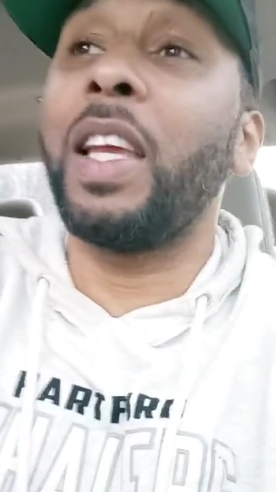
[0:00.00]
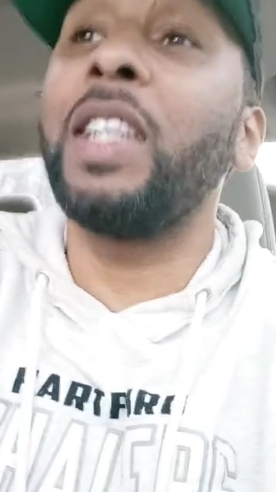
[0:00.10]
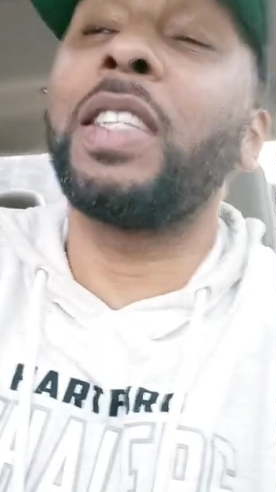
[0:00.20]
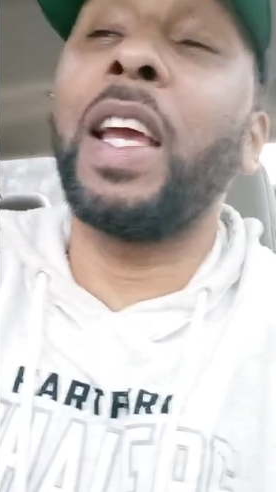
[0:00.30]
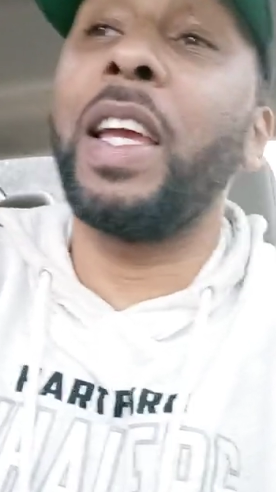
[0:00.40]
He
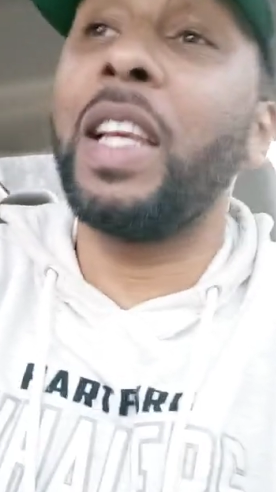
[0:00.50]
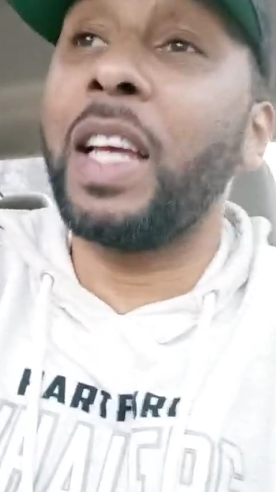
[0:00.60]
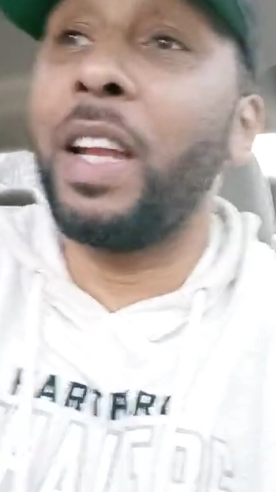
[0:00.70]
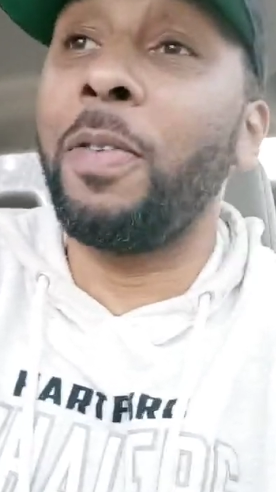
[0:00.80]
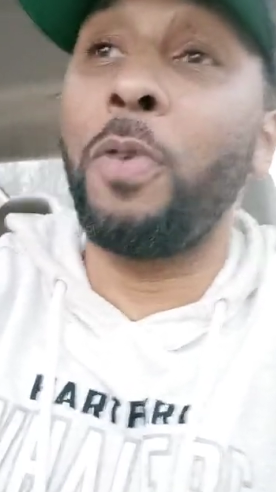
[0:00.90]
said he
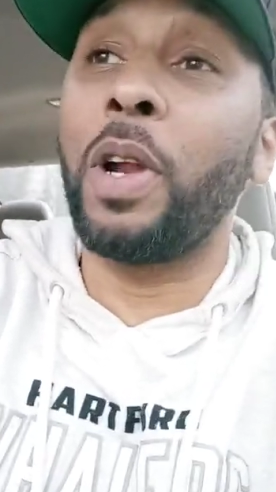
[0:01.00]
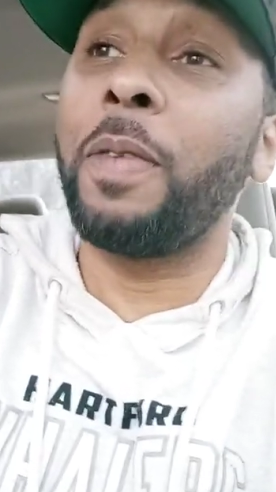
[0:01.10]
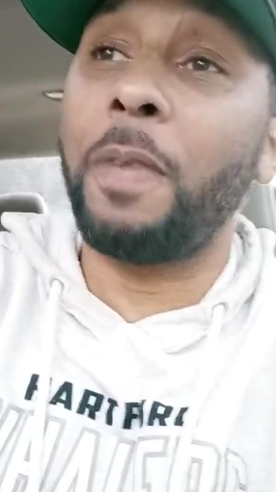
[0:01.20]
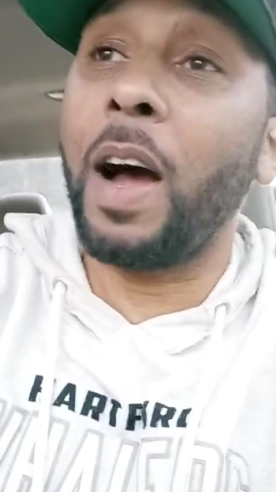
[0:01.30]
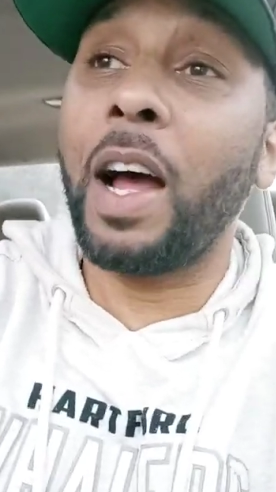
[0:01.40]
getting a
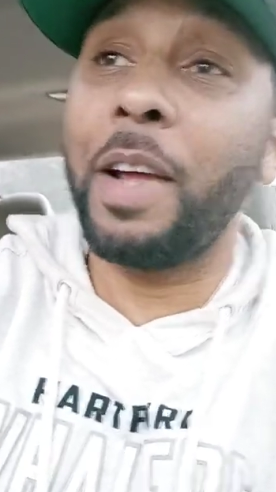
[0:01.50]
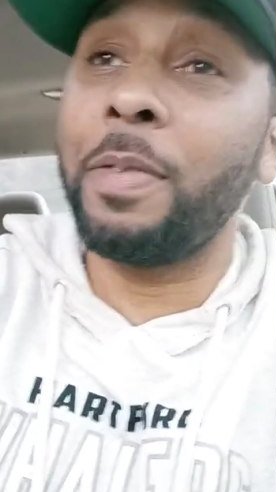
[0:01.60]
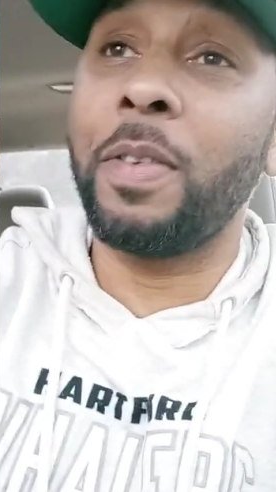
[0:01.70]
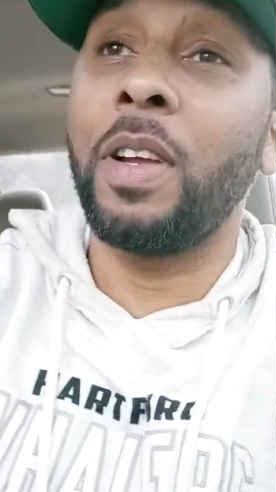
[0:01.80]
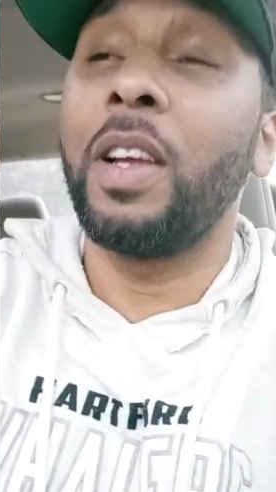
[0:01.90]
45
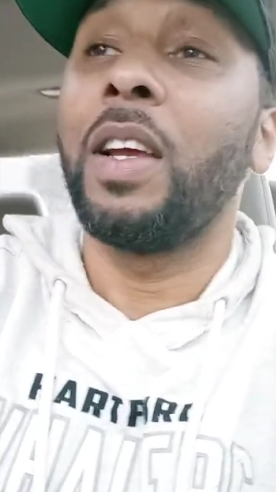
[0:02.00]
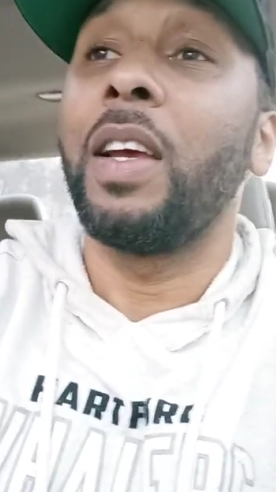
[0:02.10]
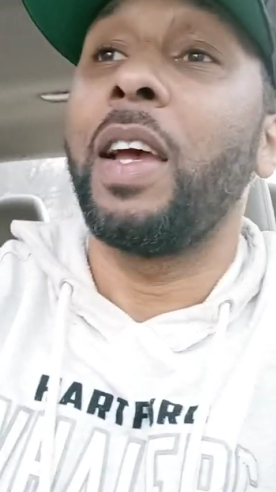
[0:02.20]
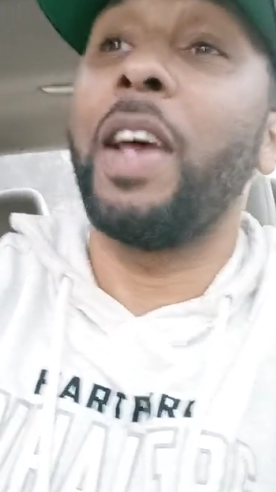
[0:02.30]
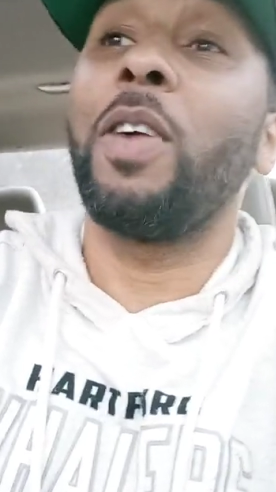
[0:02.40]

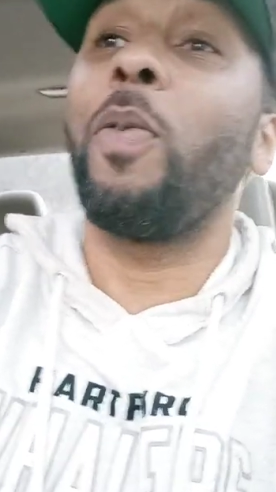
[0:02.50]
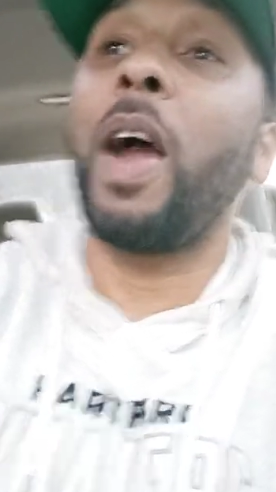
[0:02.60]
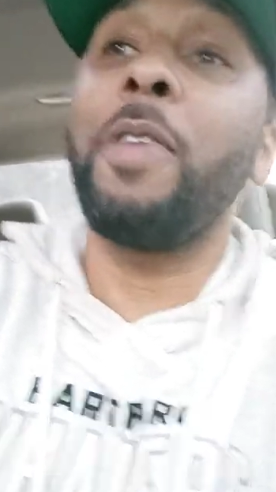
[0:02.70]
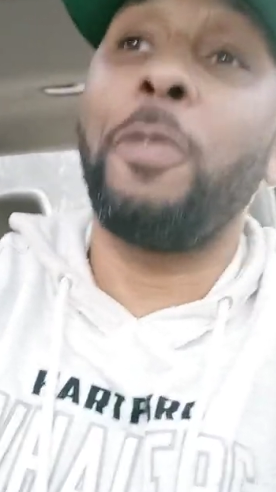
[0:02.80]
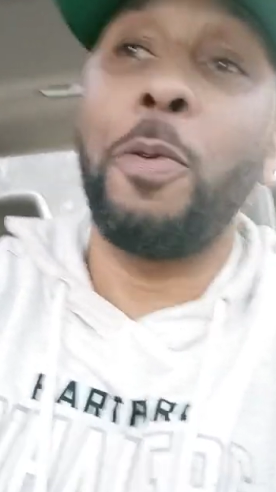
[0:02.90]
and a
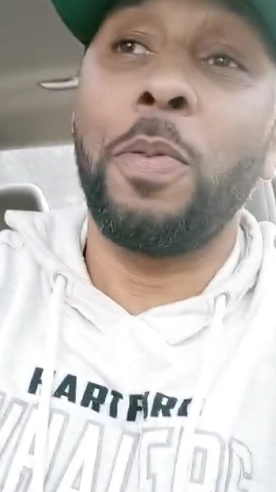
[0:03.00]
rifle.